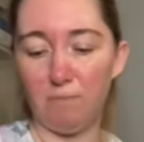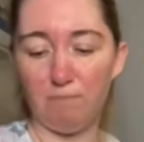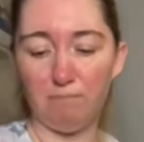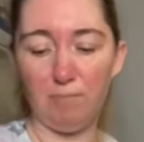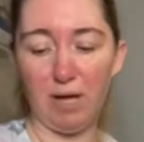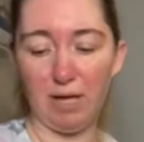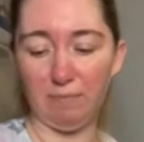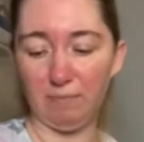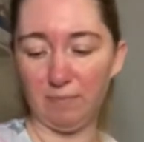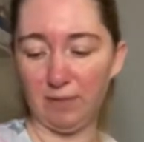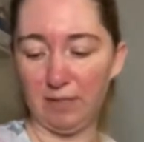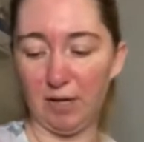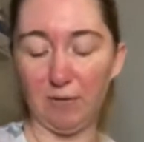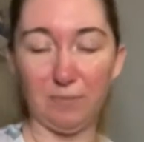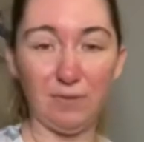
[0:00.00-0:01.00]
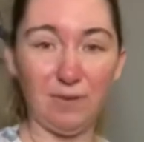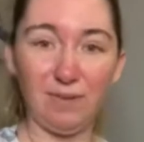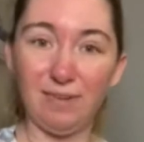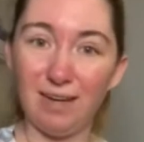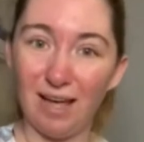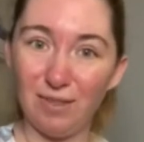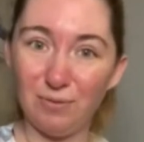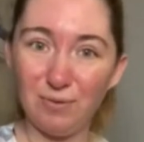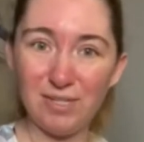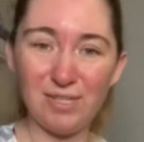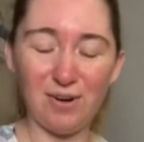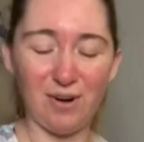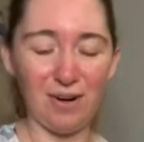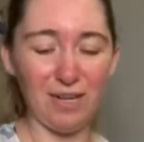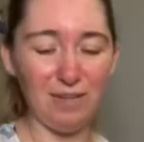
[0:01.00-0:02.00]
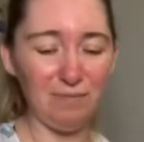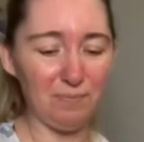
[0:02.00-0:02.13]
But so now that we're started,